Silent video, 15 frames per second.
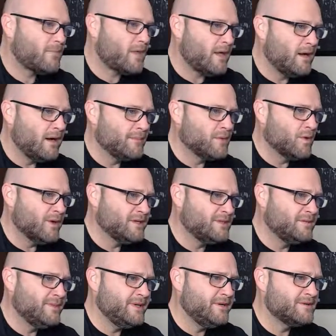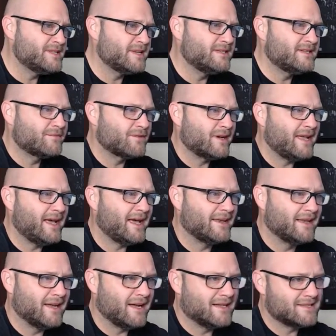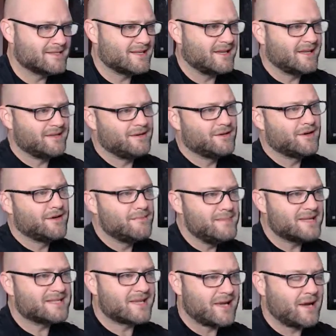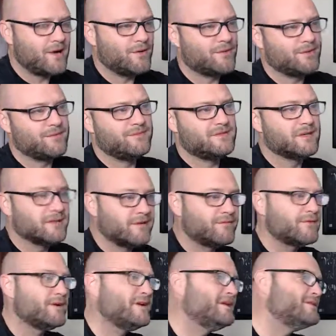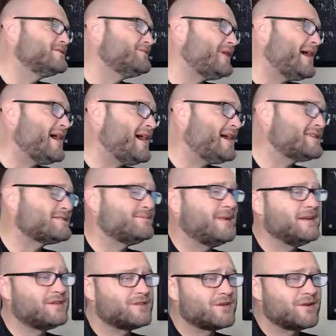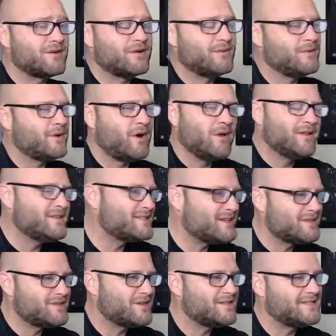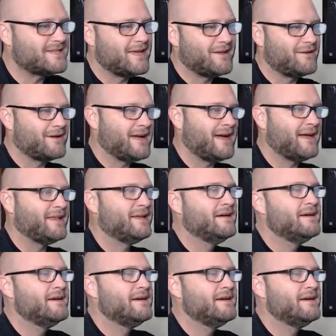I'm going to be using different headlines like "you're going to miss out" or "delivery is fast," make sure, all these things you could say in your ad.